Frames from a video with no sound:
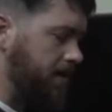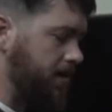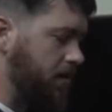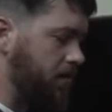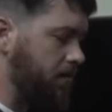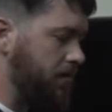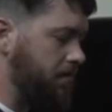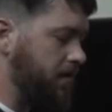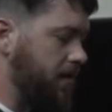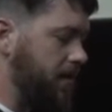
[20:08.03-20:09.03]
so
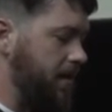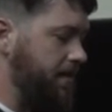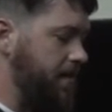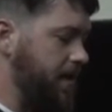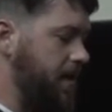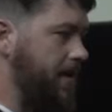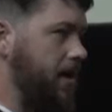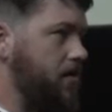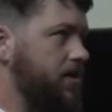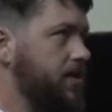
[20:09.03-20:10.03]
if you think
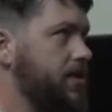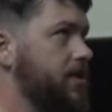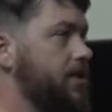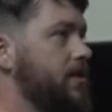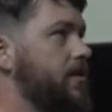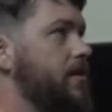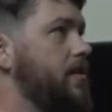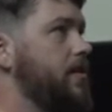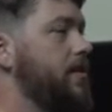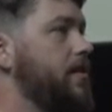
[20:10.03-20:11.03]
about
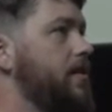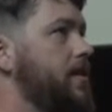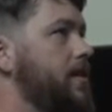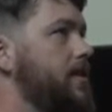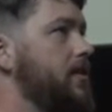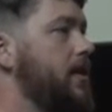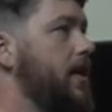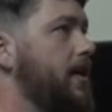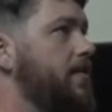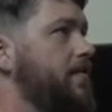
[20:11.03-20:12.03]
this
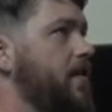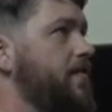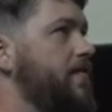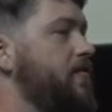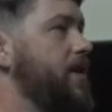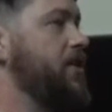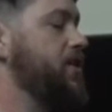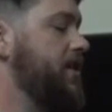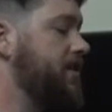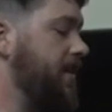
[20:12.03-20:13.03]
line of, of
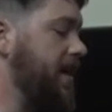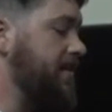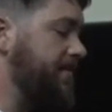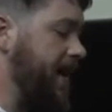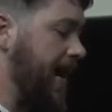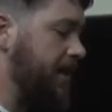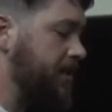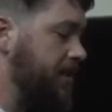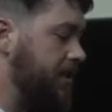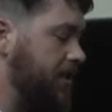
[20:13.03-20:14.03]
information a, as a
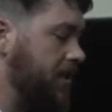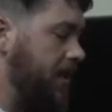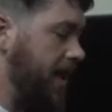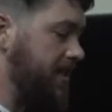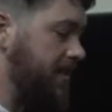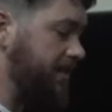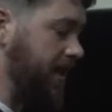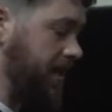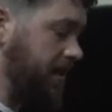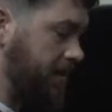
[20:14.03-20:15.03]
fact, as an
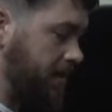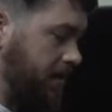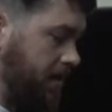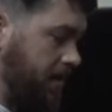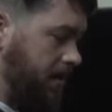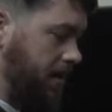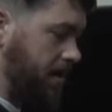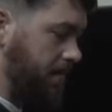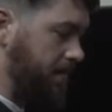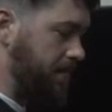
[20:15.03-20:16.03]
event,
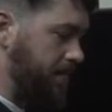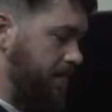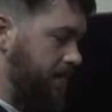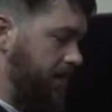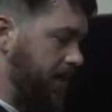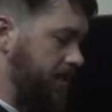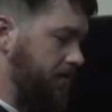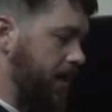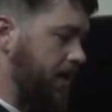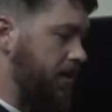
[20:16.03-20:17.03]
um, it's
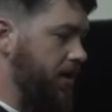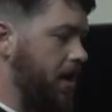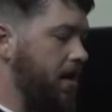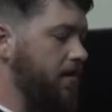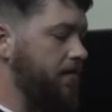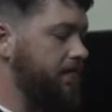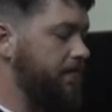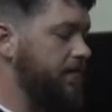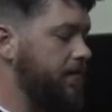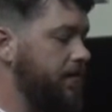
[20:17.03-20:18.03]
a record of
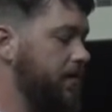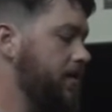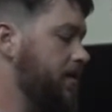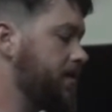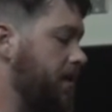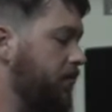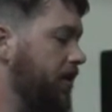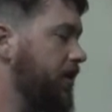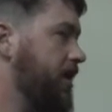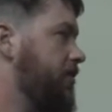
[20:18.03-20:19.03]
some
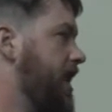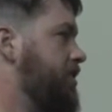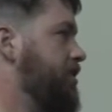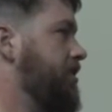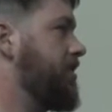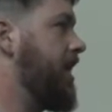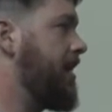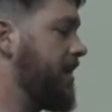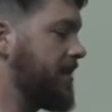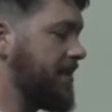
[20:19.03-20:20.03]
real interaction at an